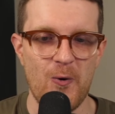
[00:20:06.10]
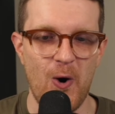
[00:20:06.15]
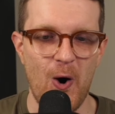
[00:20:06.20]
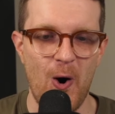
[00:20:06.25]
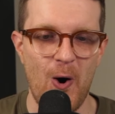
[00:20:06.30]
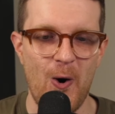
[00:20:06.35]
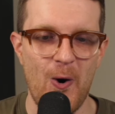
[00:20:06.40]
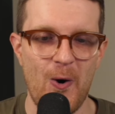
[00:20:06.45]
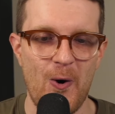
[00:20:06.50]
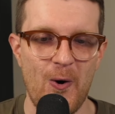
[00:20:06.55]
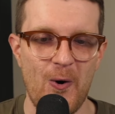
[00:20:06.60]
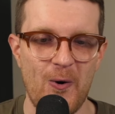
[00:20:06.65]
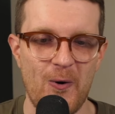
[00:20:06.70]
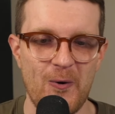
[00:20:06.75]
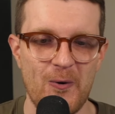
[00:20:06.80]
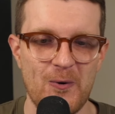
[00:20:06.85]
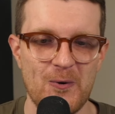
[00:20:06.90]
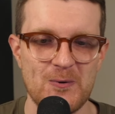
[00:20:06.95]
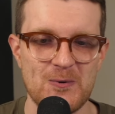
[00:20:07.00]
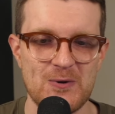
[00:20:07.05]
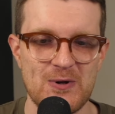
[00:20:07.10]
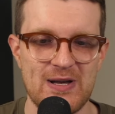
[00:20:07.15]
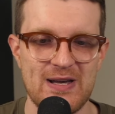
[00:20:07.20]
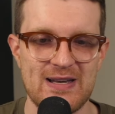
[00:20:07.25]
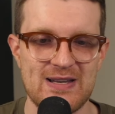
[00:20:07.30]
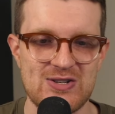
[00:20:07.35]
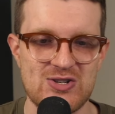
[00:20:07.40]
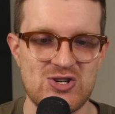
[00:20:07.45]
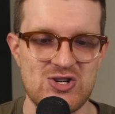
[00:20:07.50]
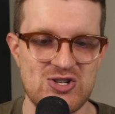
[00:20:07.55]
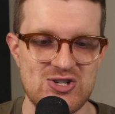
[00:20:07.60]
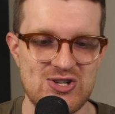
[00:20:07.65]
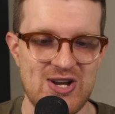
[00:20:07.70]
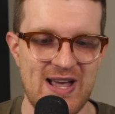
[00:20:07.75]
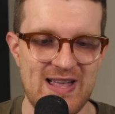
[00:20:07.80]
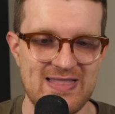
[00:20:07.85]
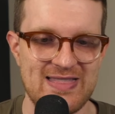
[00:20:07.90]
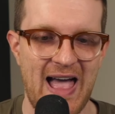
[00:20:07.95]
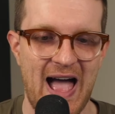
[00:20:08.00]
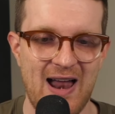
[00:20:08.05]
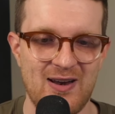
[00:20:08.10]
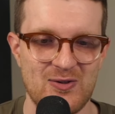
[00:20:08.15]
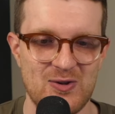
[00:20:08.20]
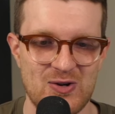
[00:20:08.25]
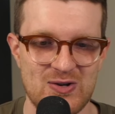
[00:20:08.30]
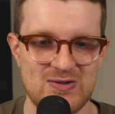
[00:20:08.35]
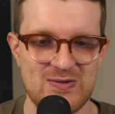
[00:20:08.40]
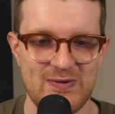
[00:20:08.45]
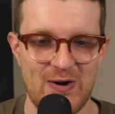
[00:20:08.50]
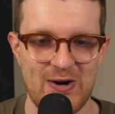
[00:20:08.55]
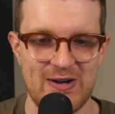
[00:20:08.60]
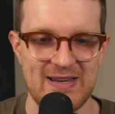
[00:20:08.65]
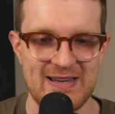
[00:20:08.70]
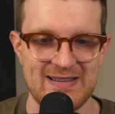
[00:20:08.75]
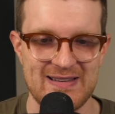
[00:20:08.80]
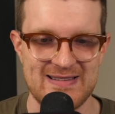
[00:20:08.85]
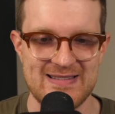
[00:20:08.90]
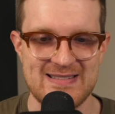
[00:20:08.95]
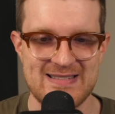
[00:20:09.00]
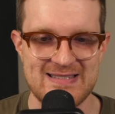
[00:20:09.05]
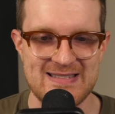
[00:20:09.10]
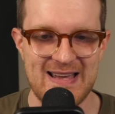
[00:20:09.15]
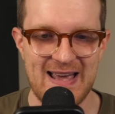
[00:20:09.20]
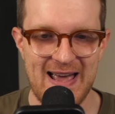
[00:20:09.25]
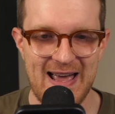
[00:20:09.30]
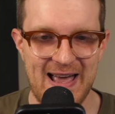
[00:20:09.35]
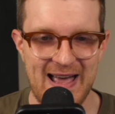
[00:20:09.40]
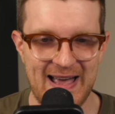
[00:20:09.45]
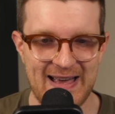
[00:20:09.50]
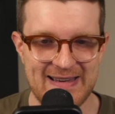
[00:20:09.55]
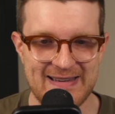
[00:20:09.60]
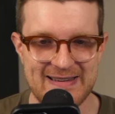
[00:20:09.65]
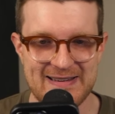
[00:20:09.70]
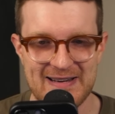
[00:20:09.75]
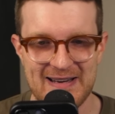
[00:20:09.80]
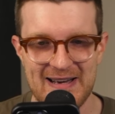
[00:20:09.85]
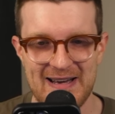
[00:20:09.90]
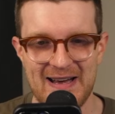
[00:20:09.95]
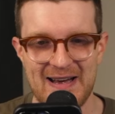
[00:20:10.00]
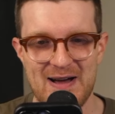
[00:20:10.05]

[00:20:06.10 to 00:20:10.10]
Holy shit, that looks fucking sick!